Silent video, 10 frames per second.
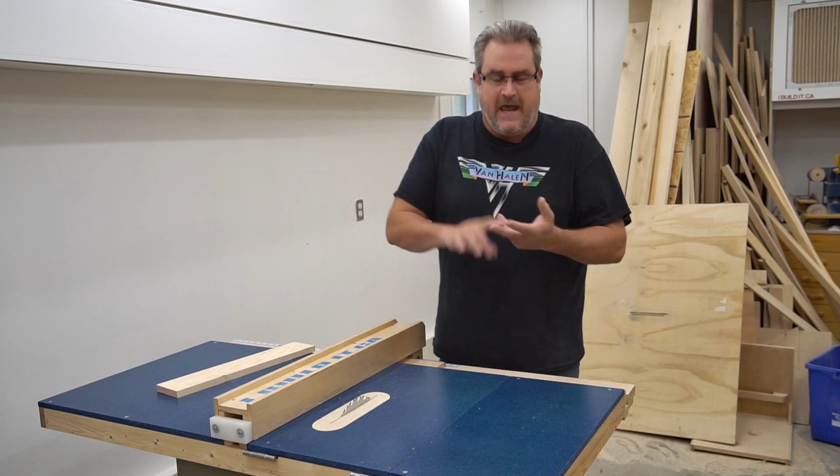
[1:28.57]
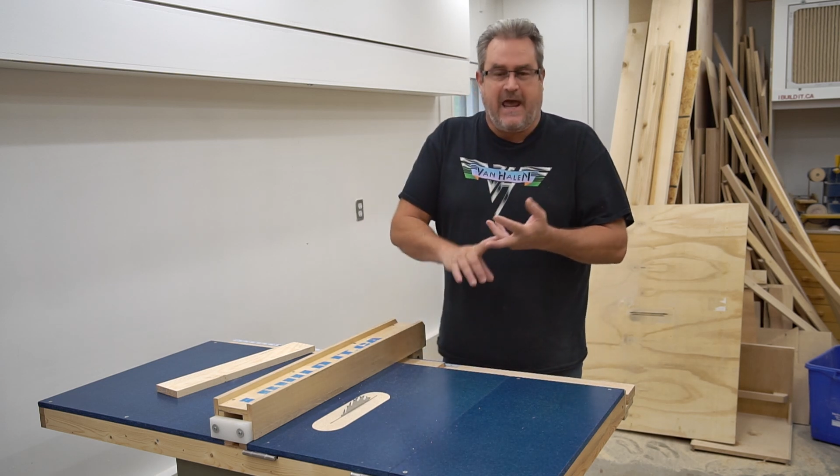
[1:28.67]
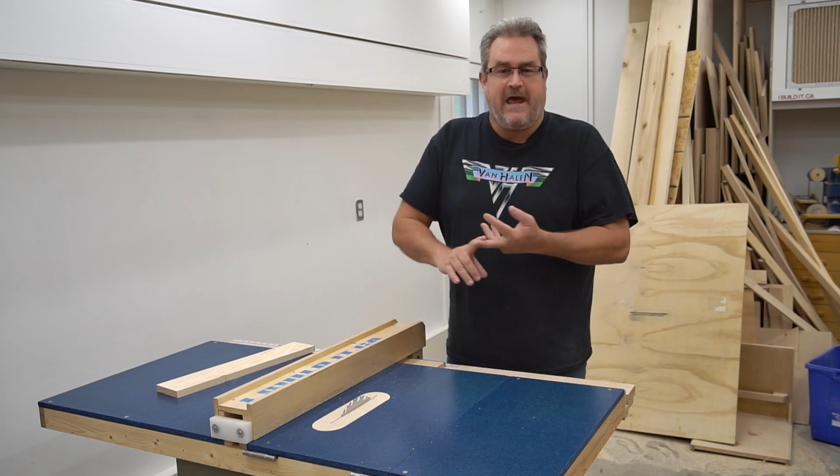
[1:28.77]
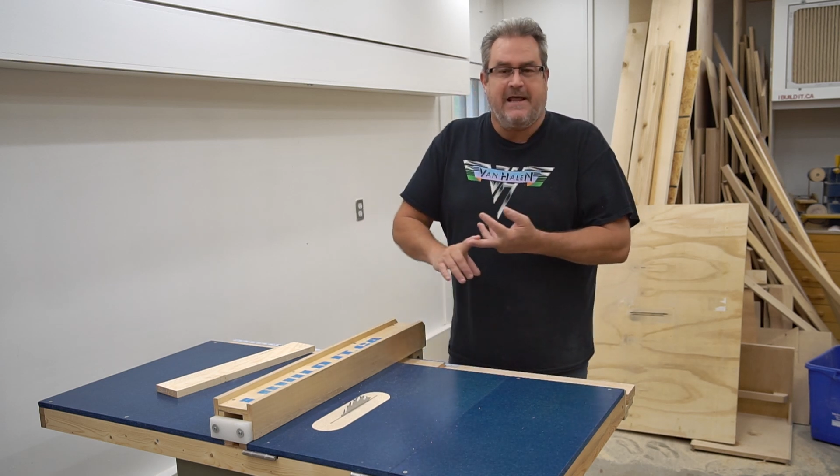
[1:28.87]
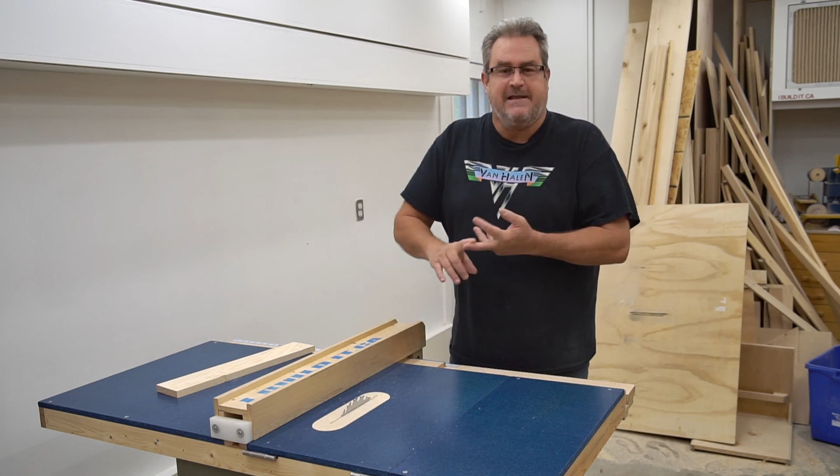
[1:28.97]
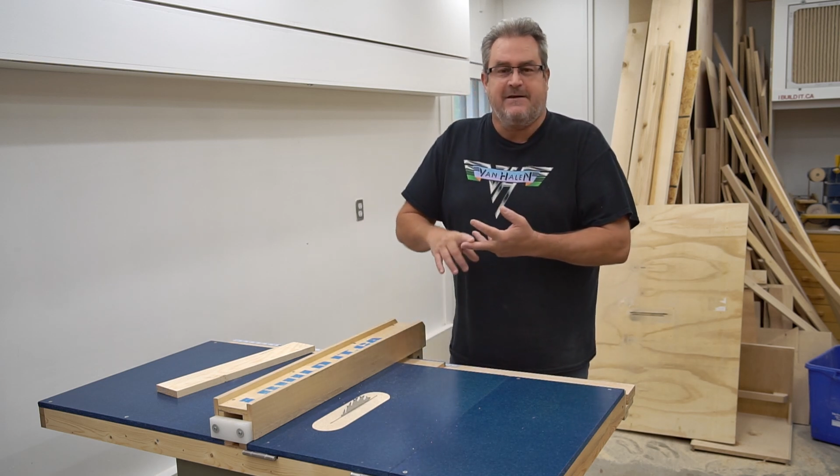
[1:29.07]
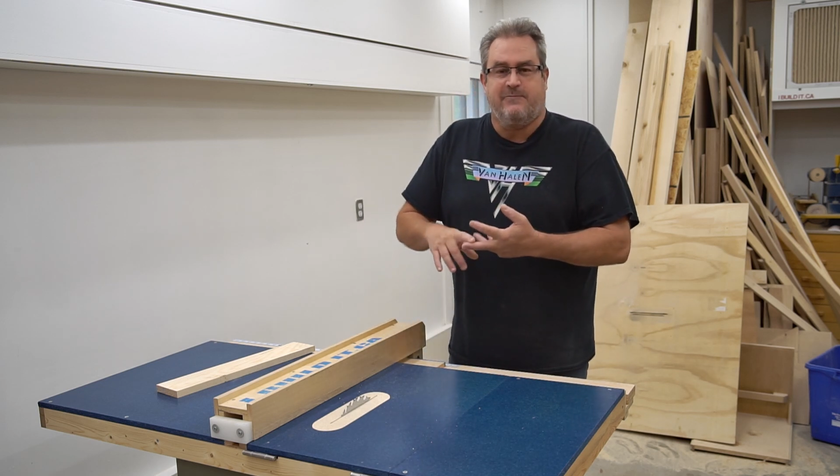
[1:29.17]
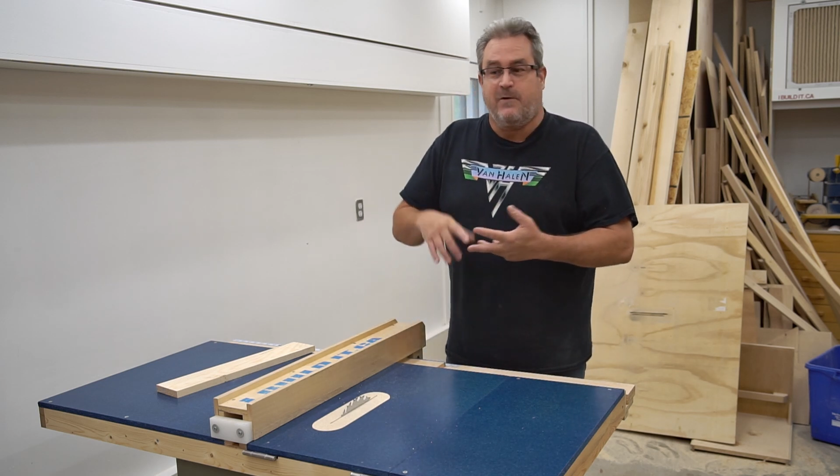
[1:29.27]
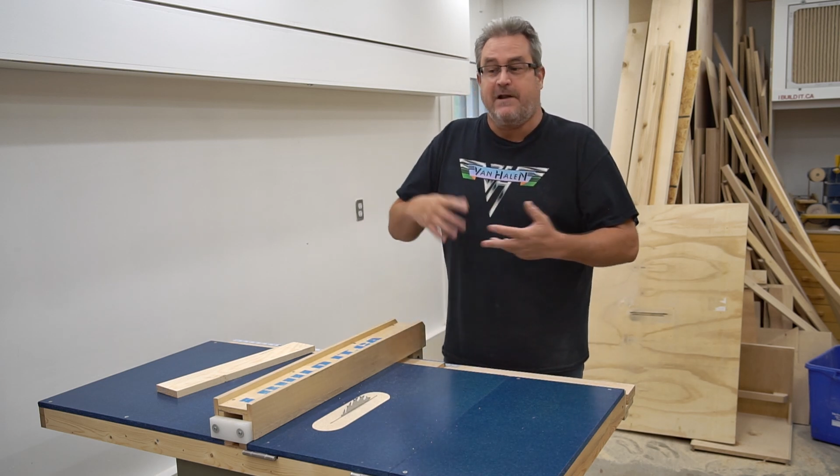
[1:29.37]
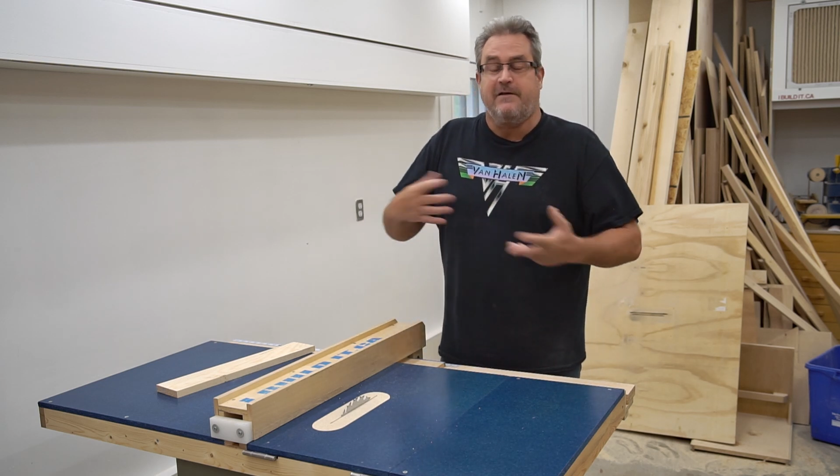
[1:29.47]
and
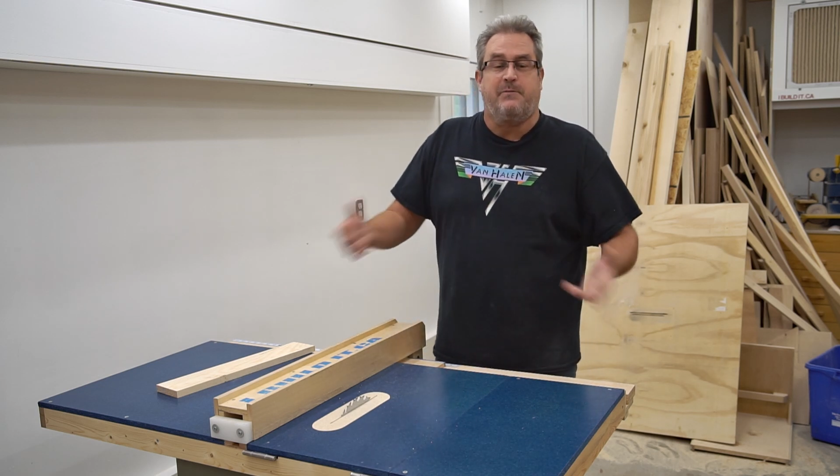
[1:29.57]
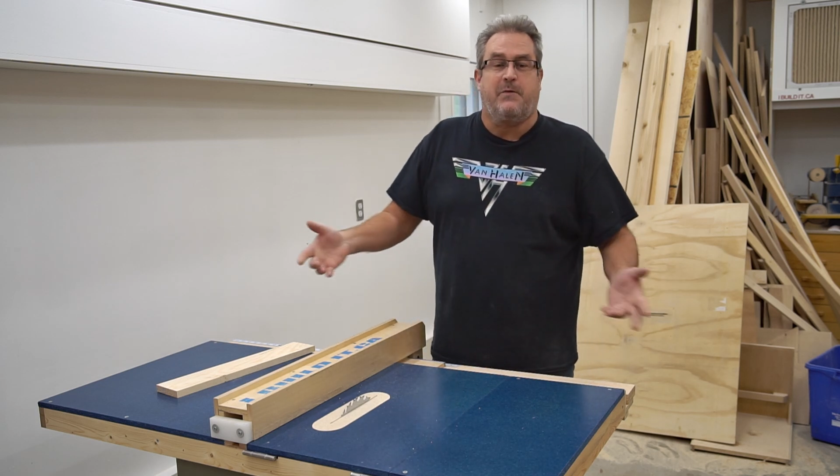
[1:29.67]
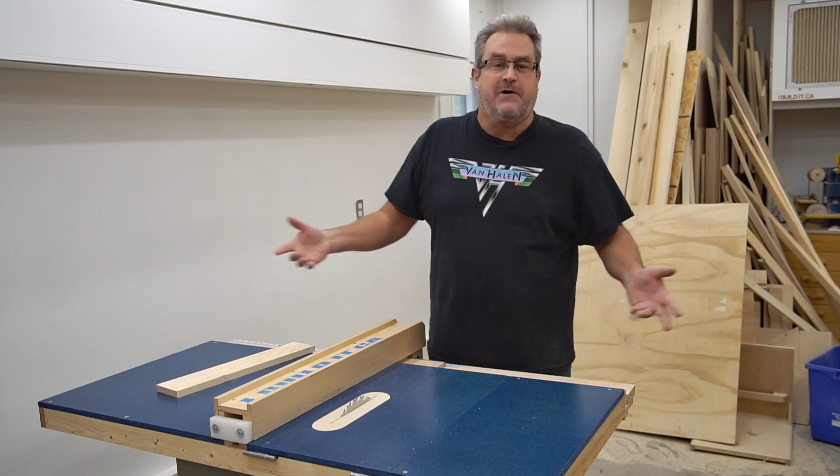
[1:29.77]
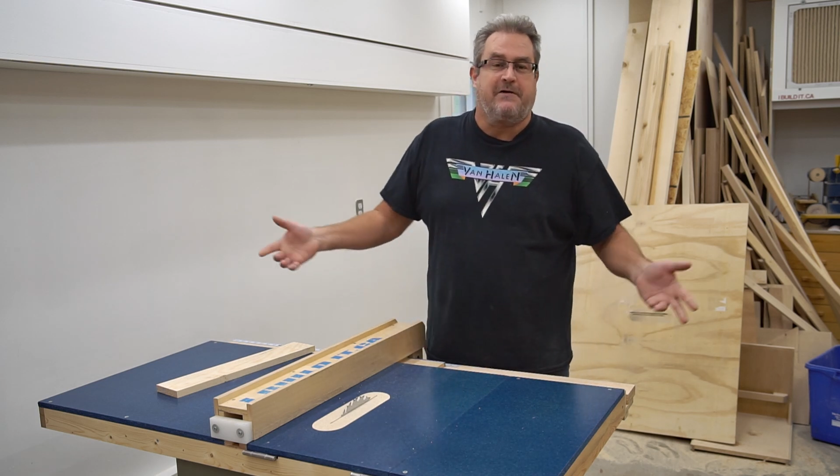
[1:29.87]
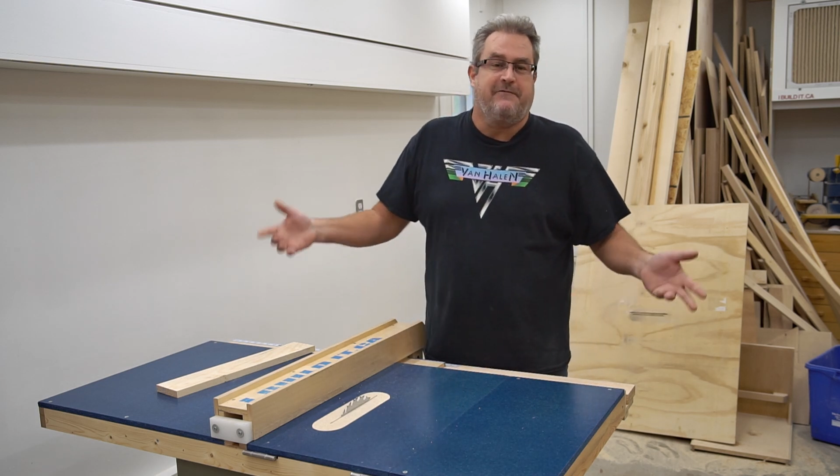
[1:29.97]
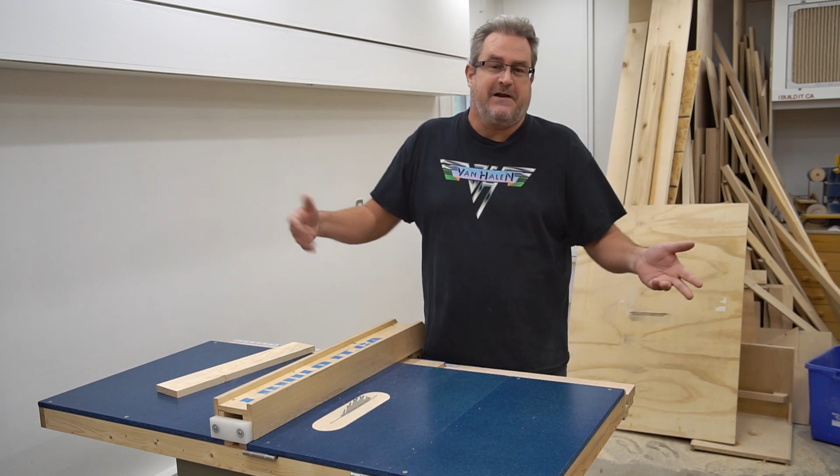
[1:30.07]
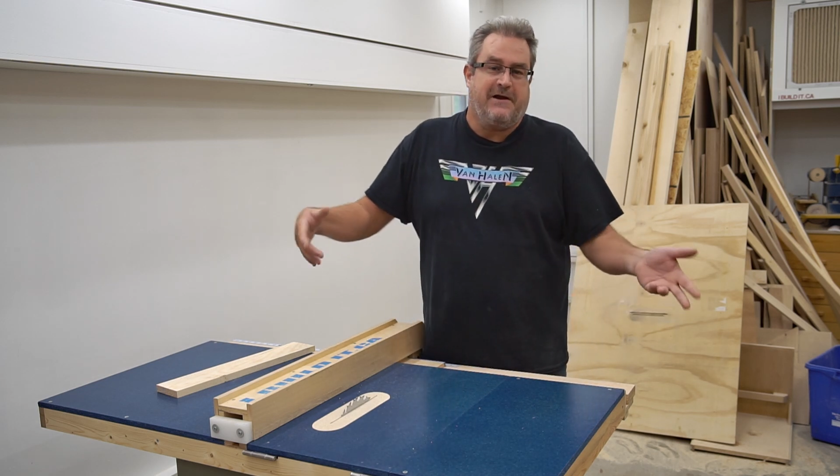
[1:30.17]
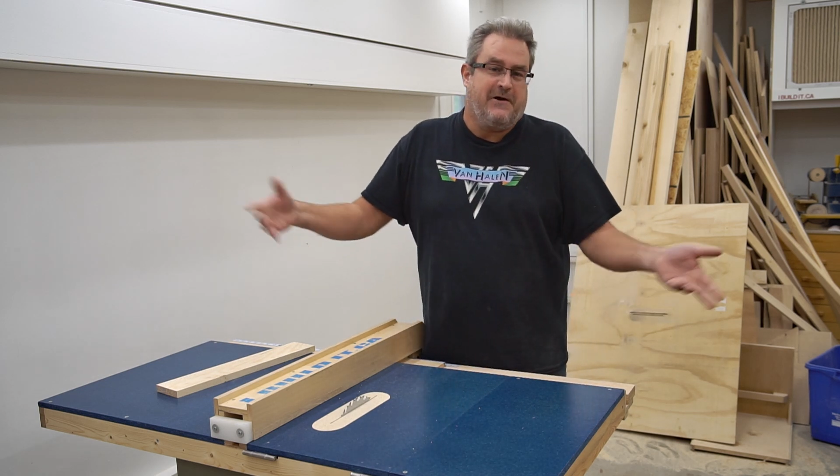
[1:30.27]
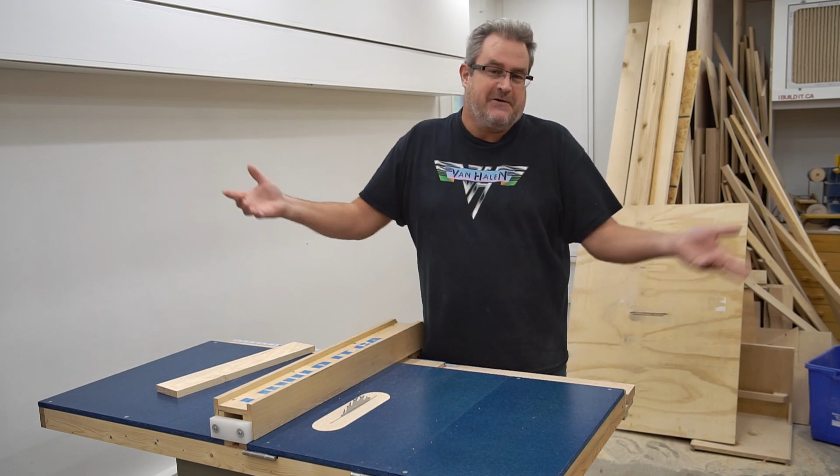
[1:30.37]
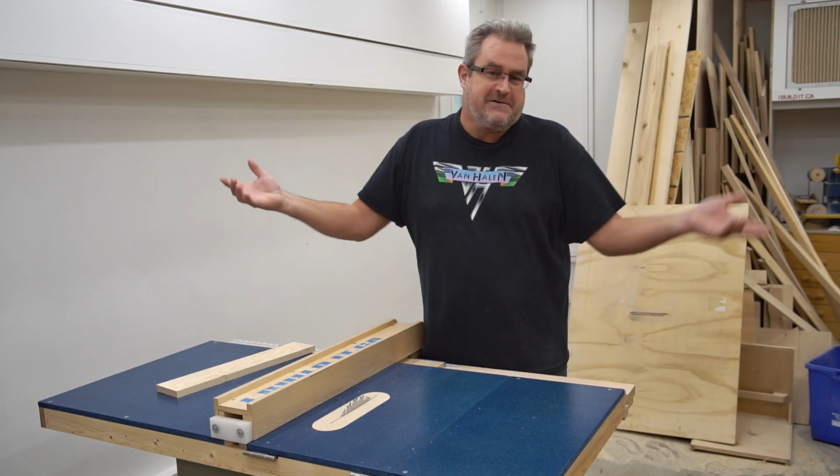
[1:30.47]
one of the perk
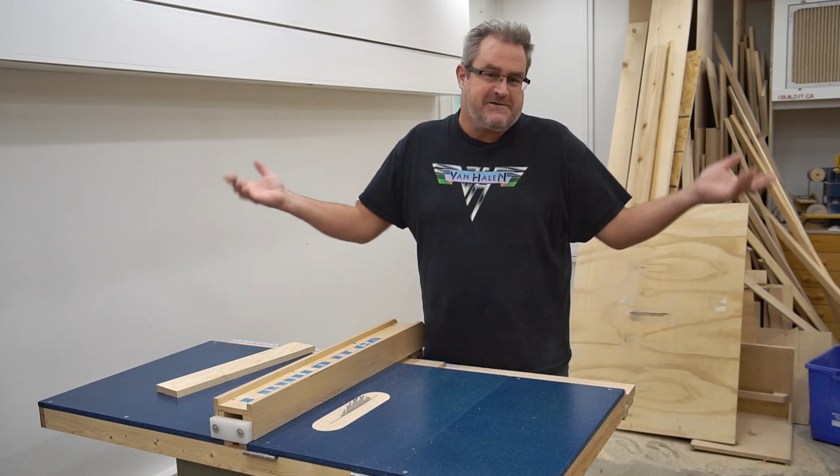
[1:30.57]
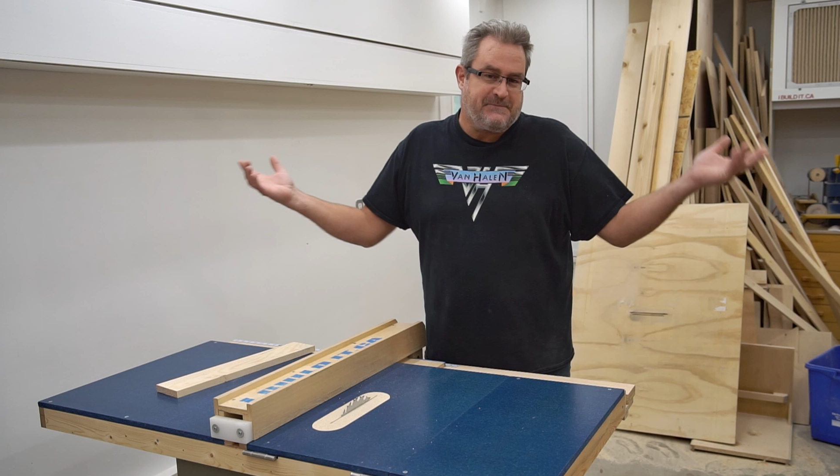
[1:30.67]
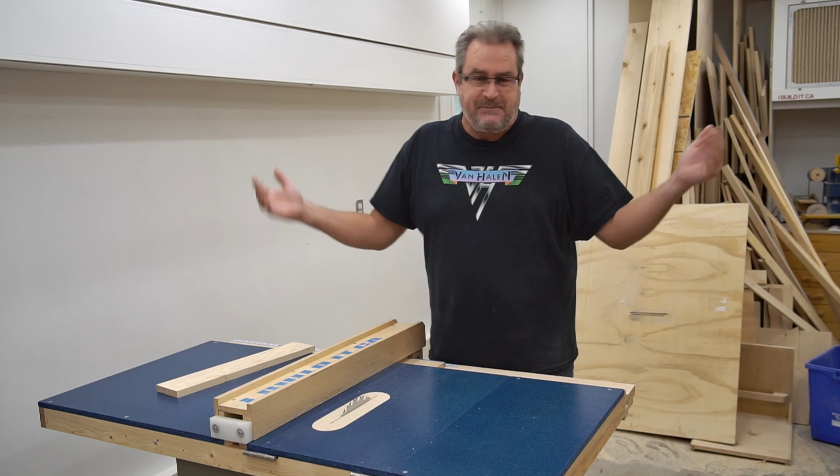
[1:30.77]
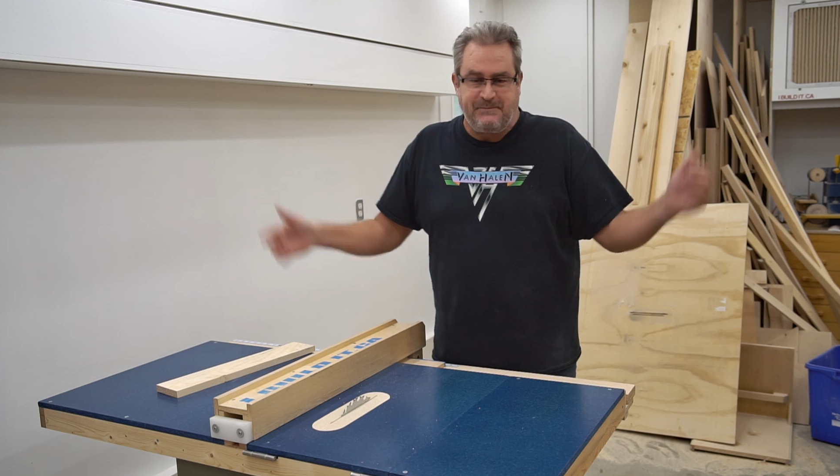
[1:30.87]
videos